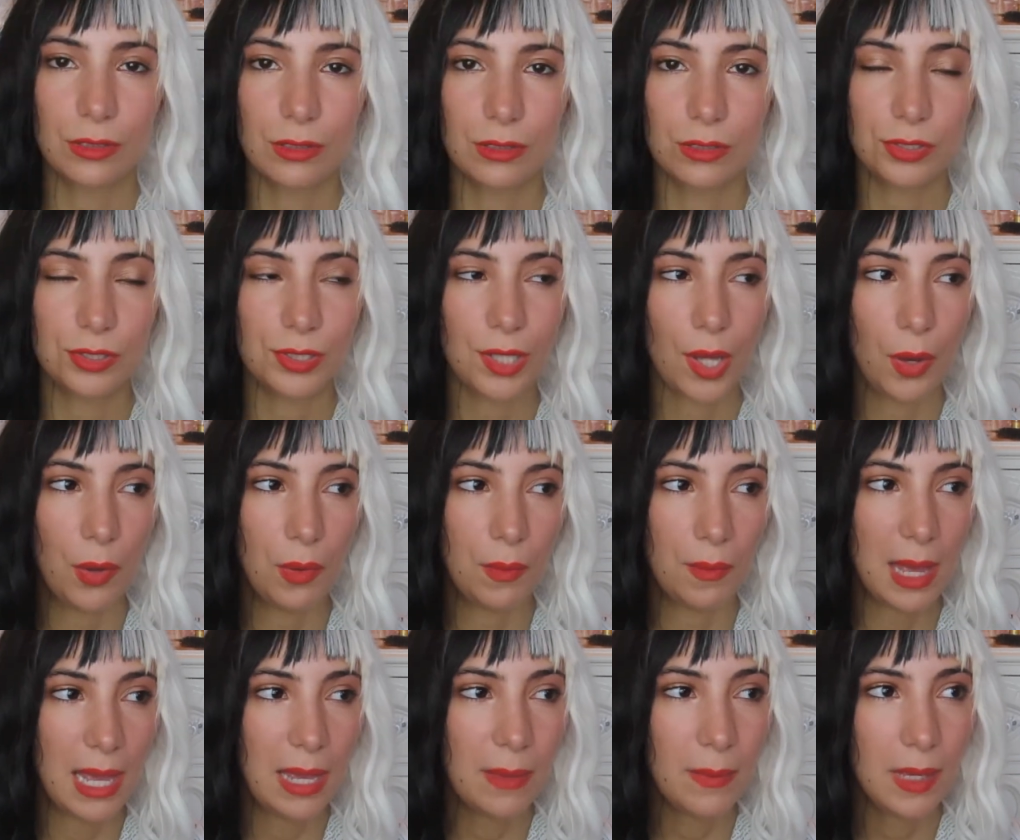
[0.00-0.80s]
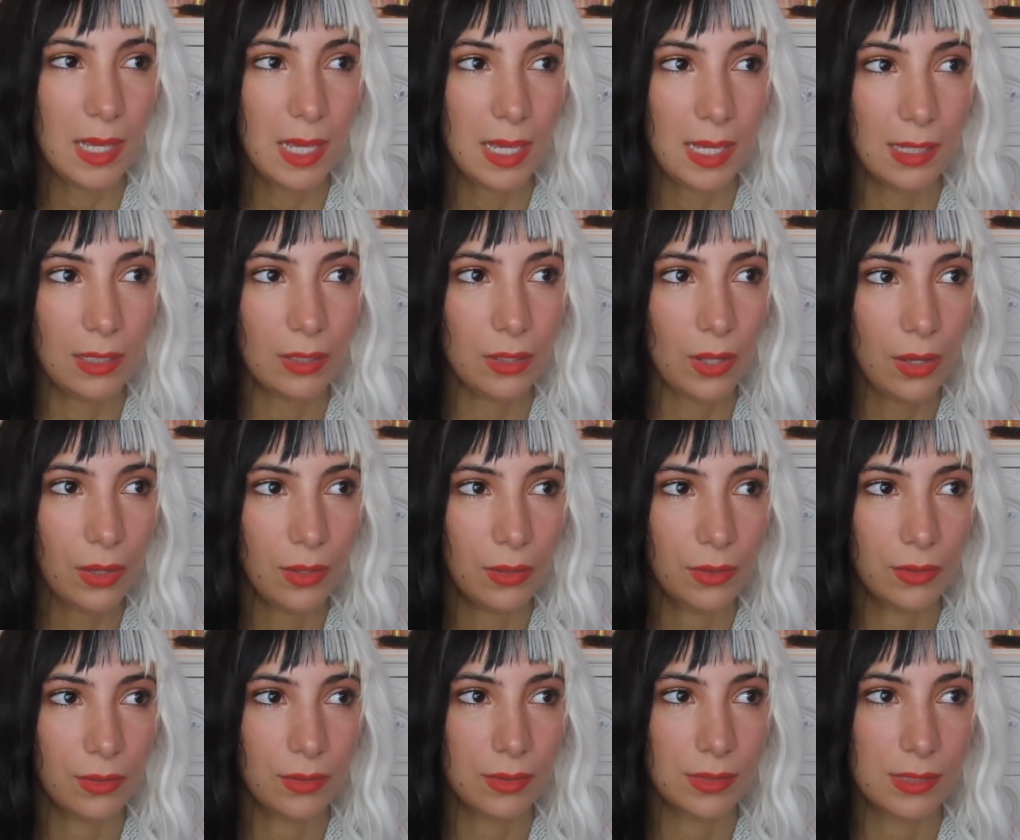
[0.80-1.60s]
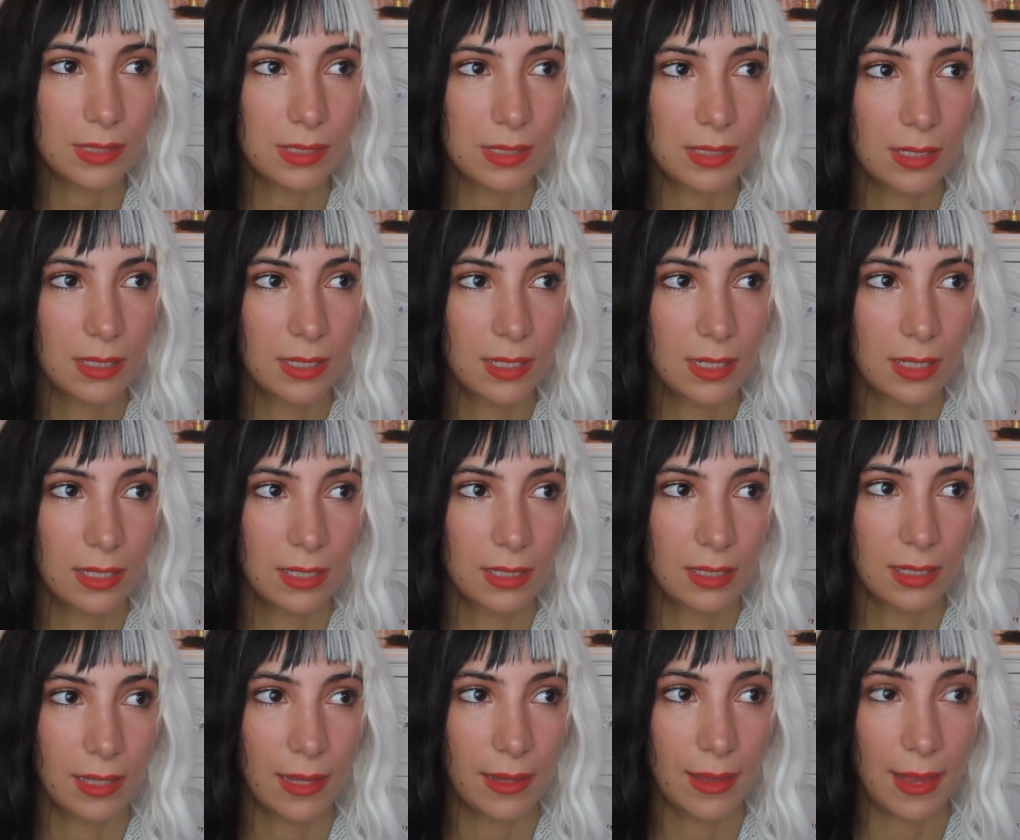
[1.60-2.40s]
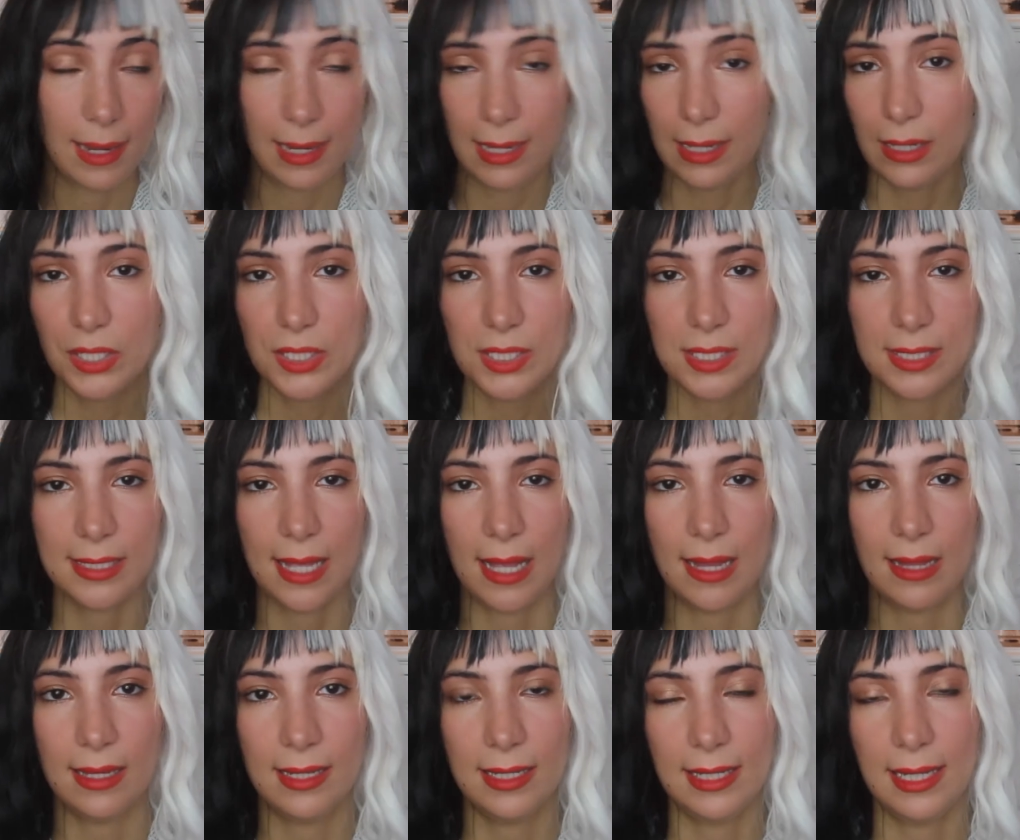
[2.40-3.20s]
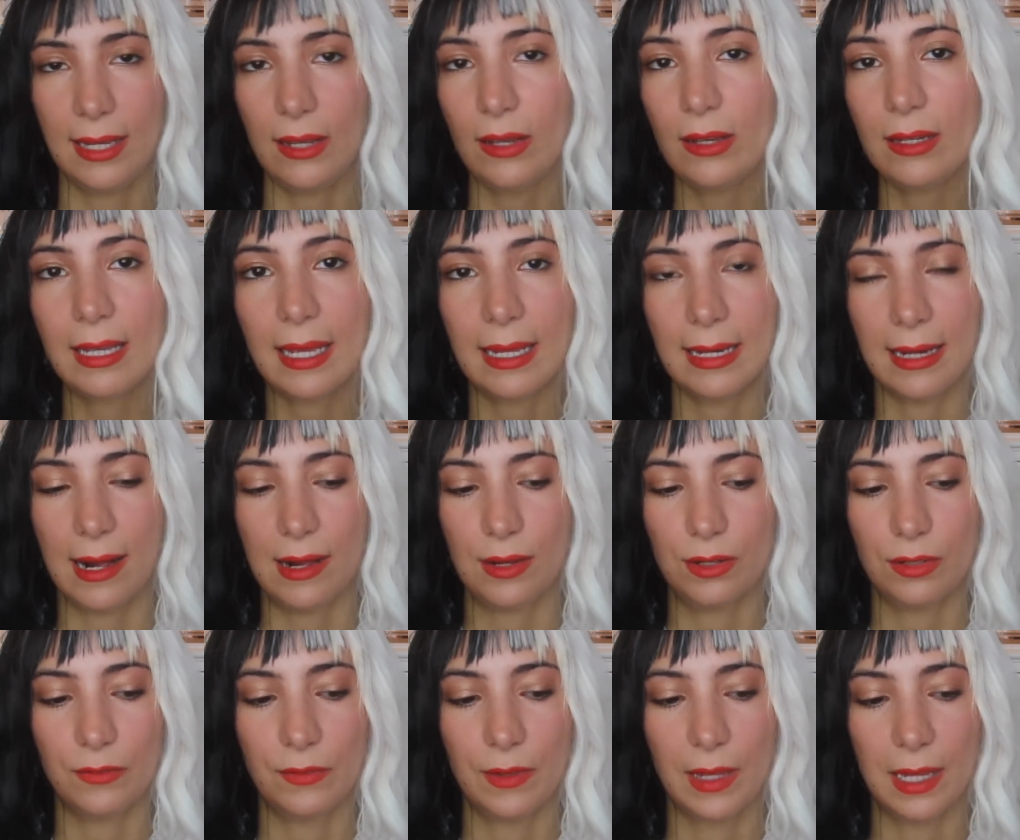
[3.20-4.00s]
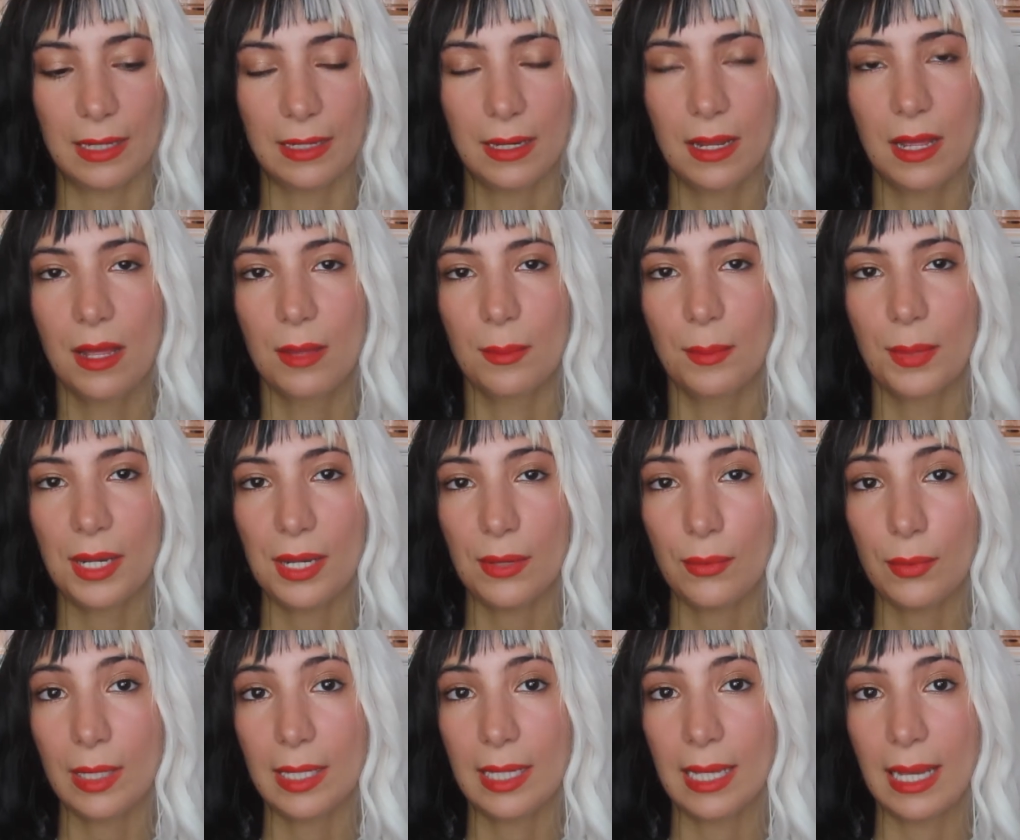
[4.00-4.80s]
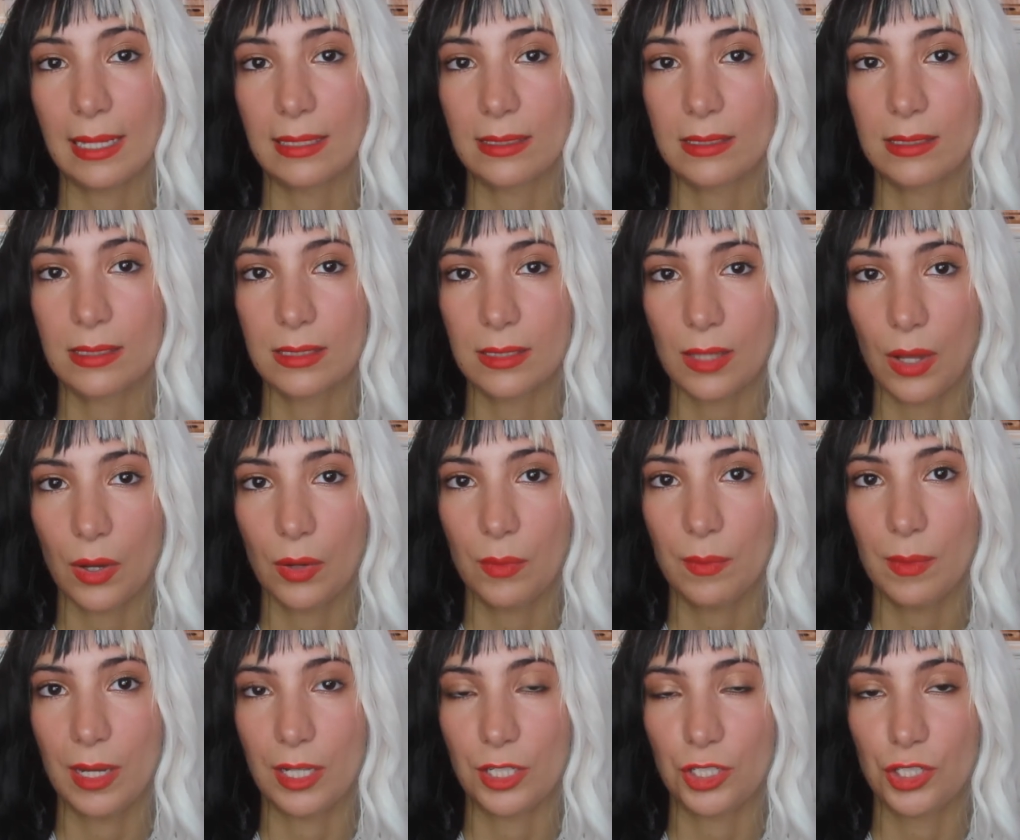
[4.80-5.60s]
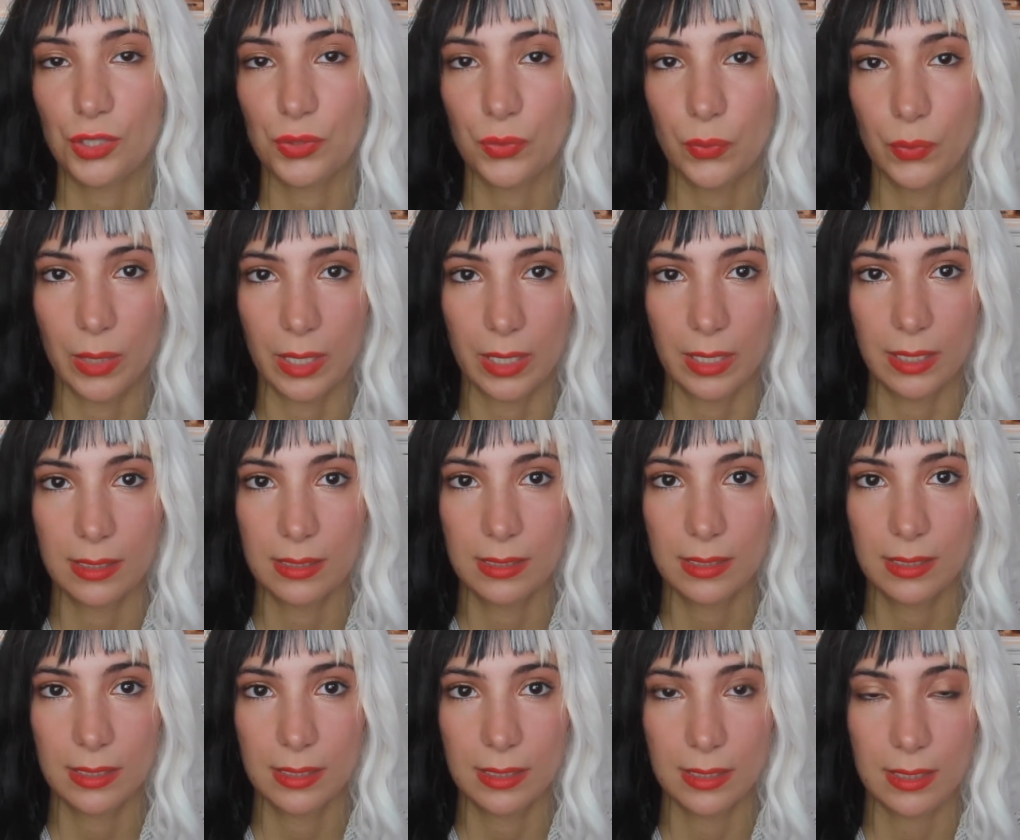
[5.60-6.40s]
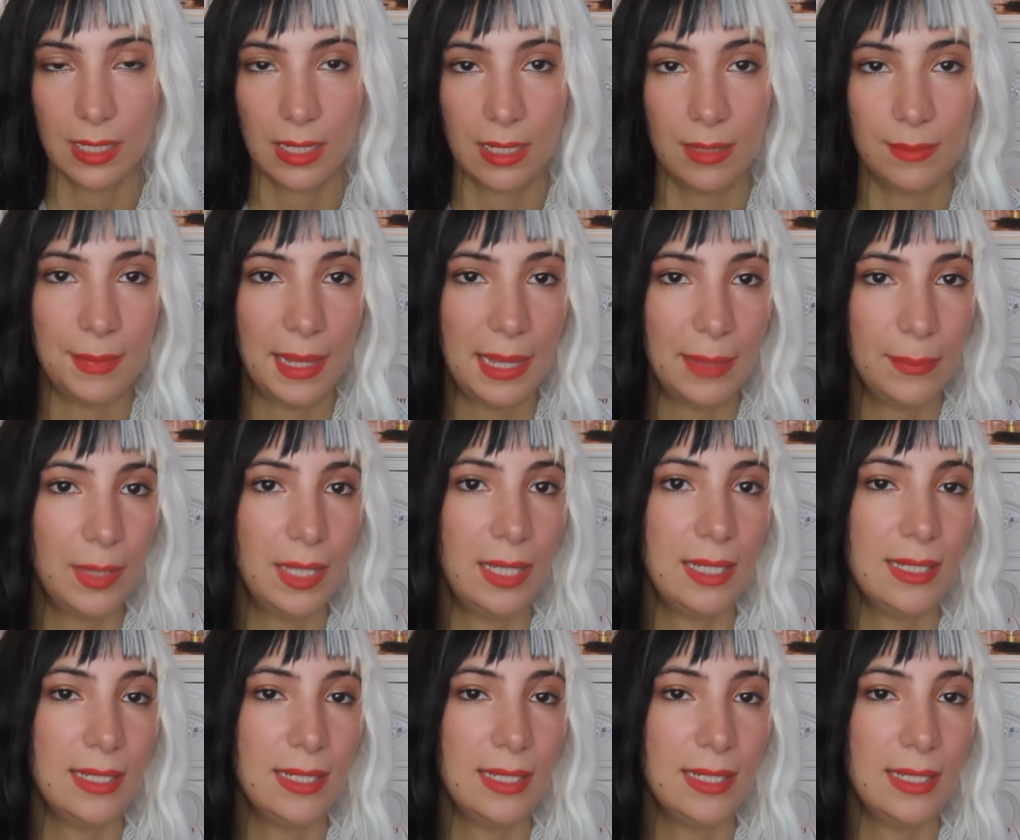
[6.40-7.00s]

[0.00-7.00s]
So maybe he knows that he could sell it, he could get out of it, but it would get so much worse. And maybe